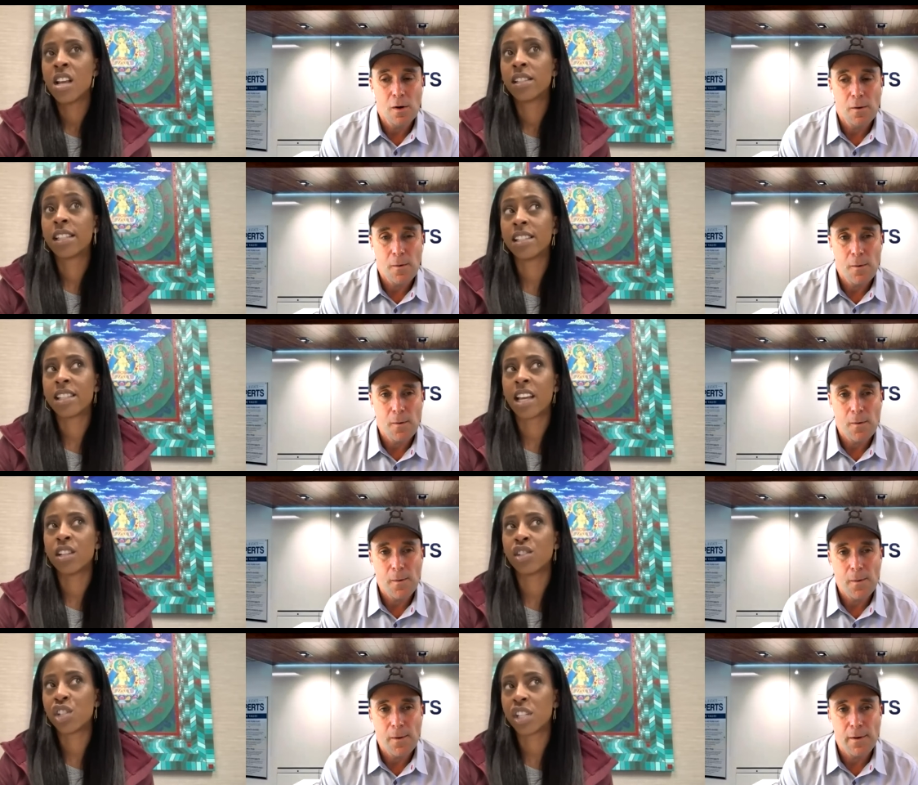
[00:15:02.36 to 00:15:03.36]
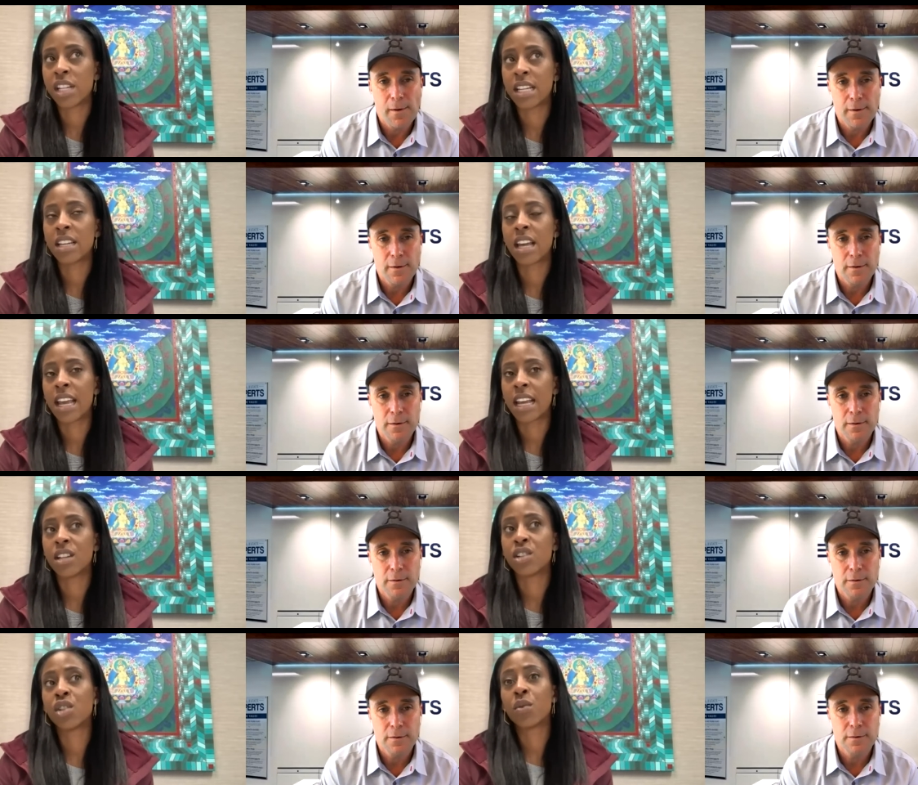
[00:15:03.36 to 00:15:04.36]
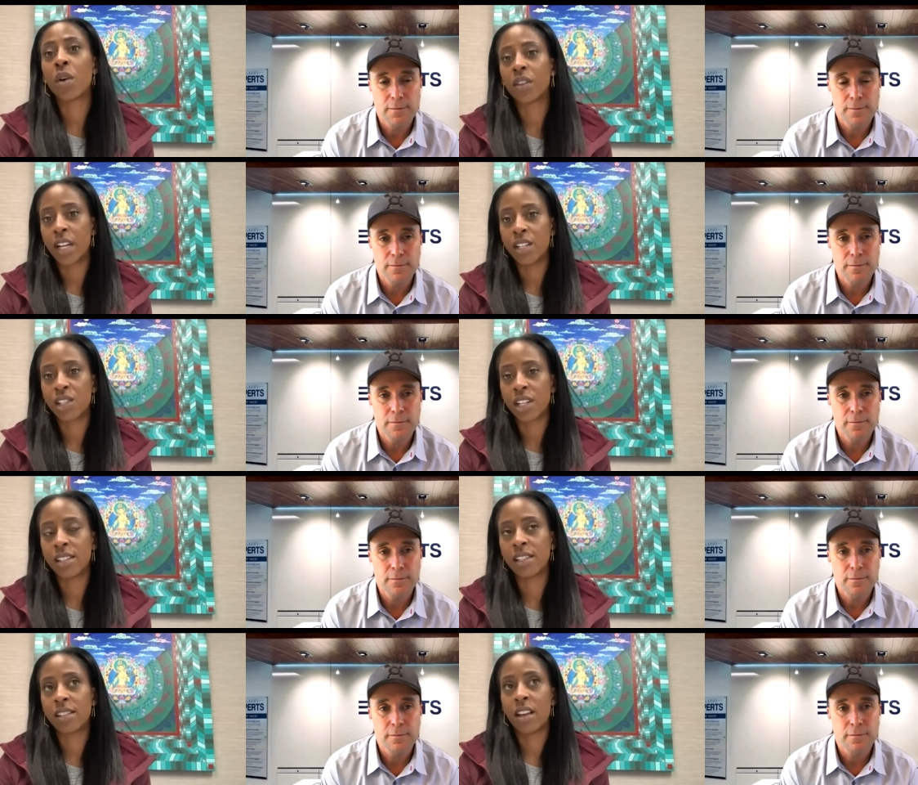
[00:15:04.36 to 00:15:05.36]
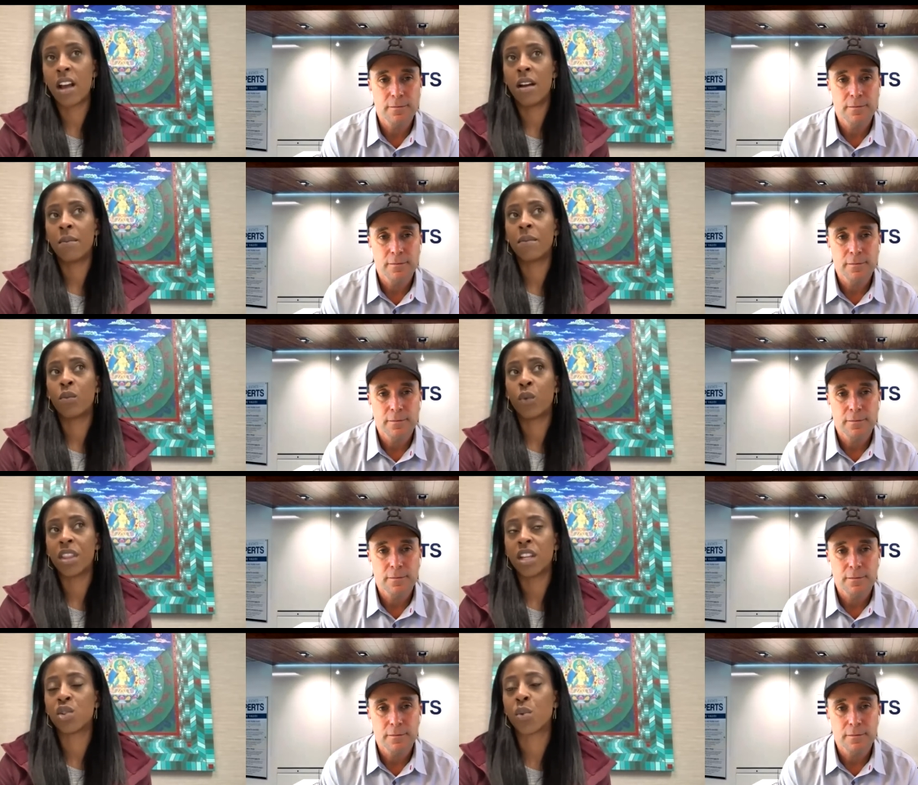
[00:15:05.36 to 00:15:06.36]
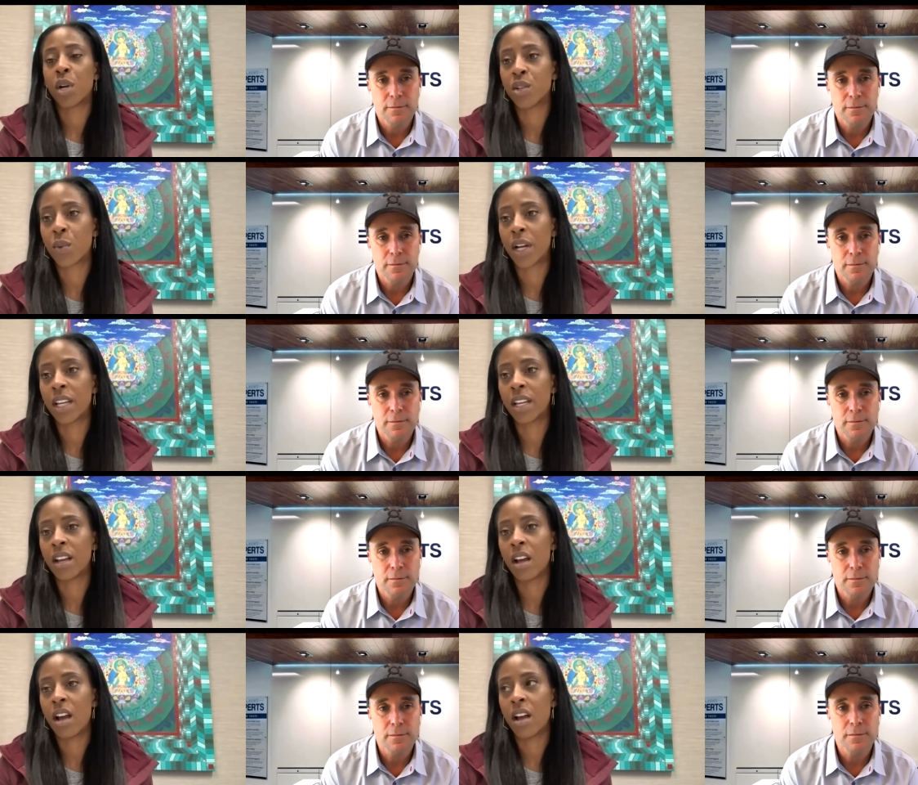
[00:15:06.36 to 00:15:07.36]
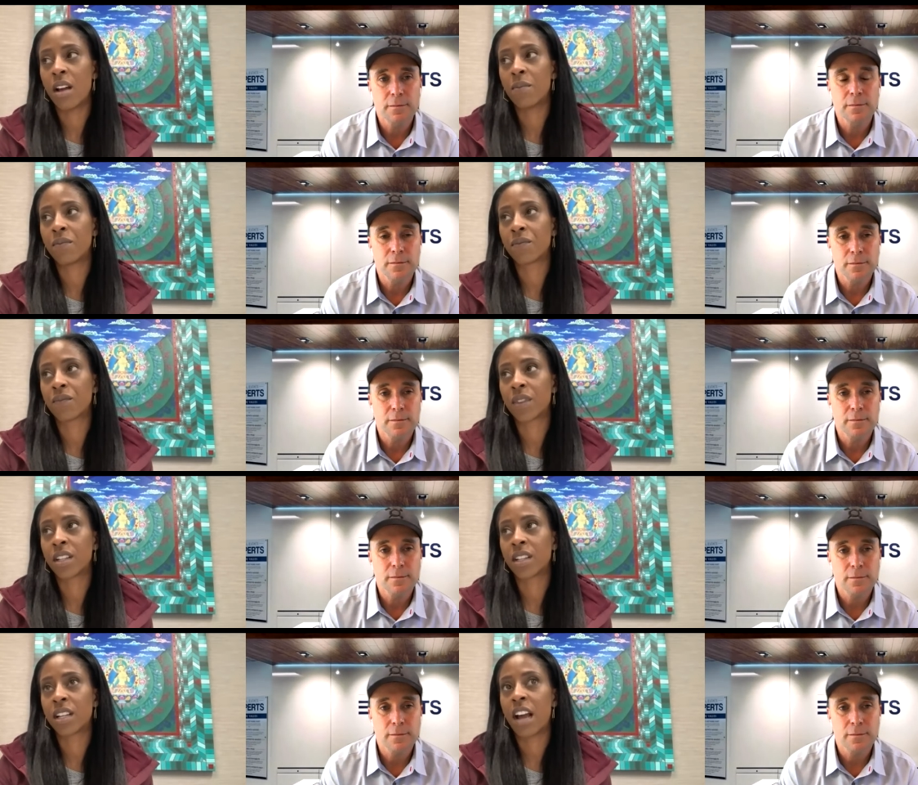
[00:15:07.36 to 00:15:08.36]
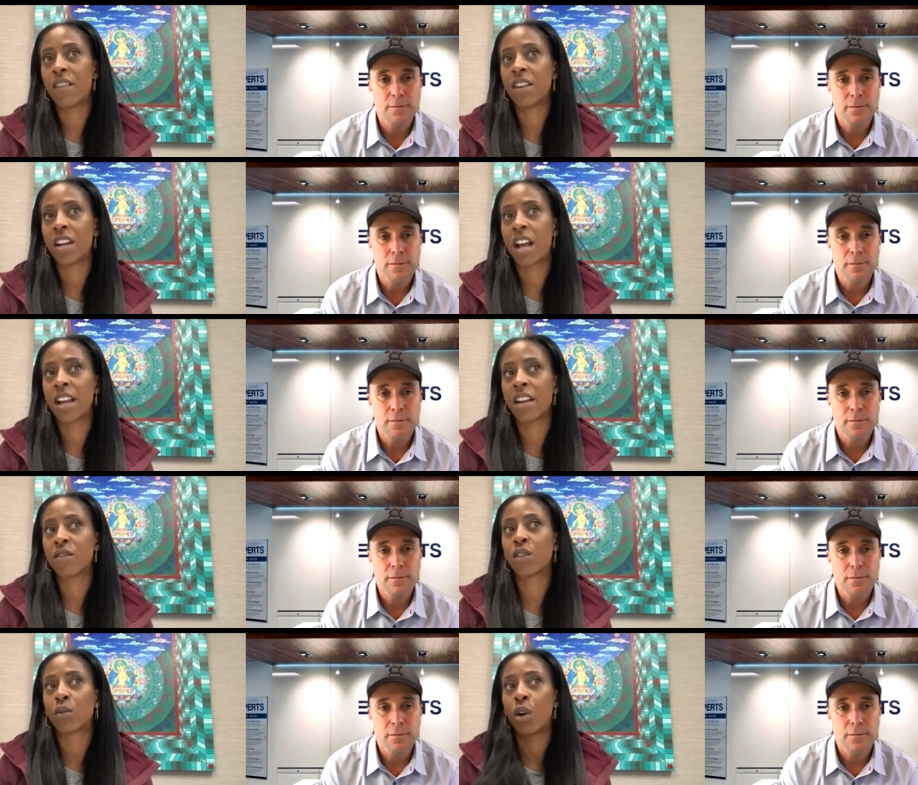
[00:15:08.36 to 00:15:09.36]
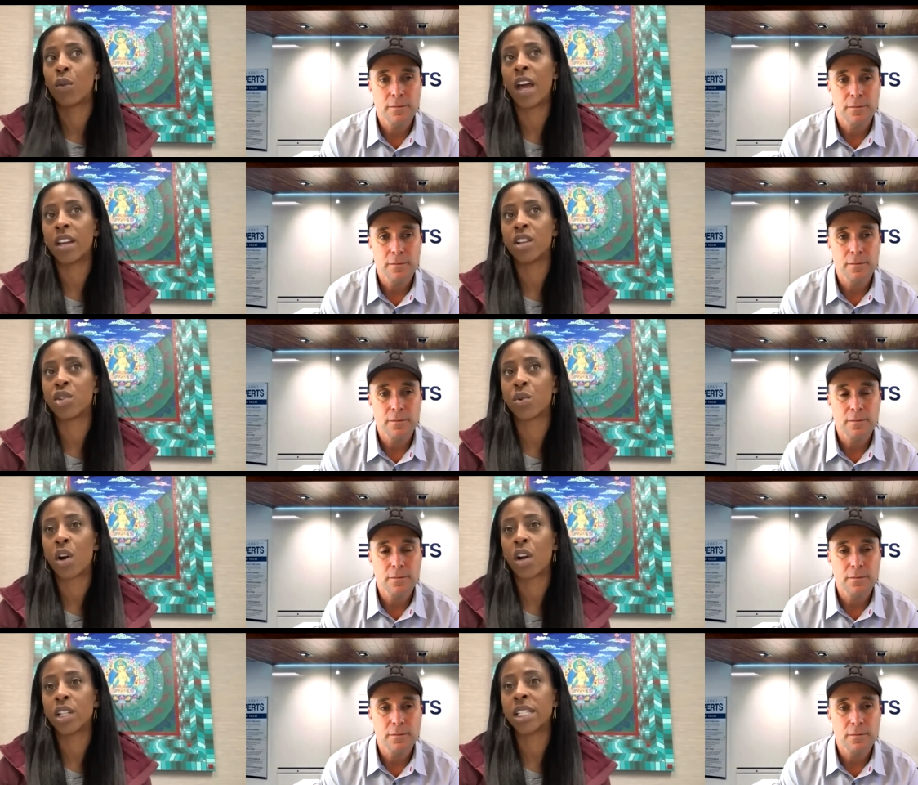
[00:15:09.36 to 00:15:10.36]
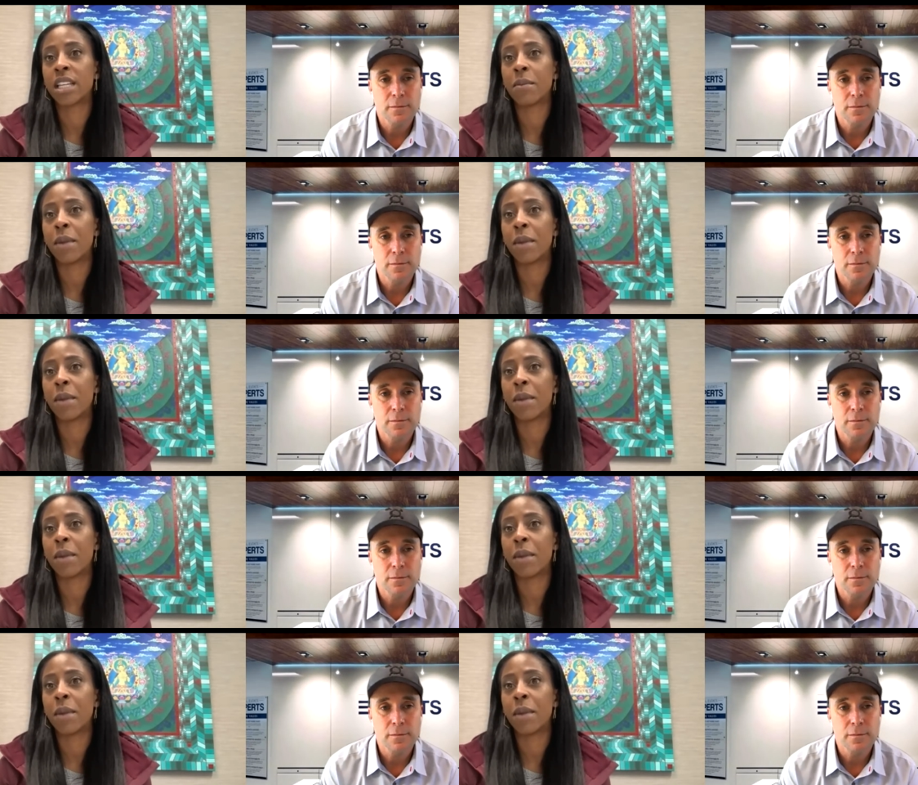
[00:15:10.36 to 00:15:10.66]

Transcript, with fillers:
Speaker 1: since then, she and two other agents um, within 2020, um, Calvin and I have grown that into our team.